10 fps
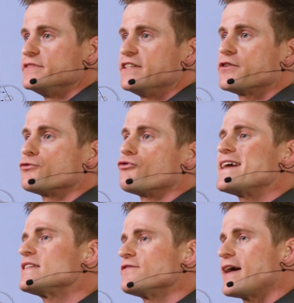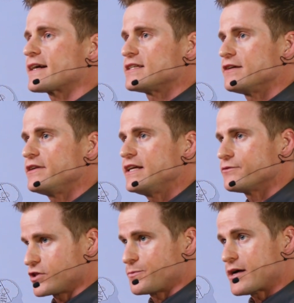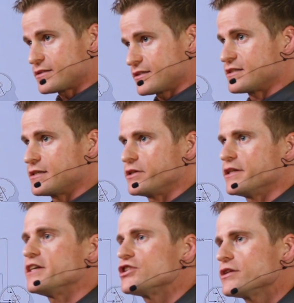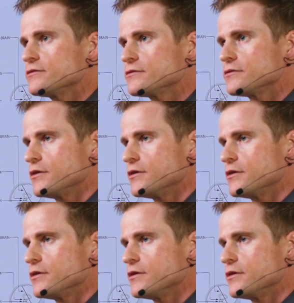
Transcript: different rates of activity in response to stimulation.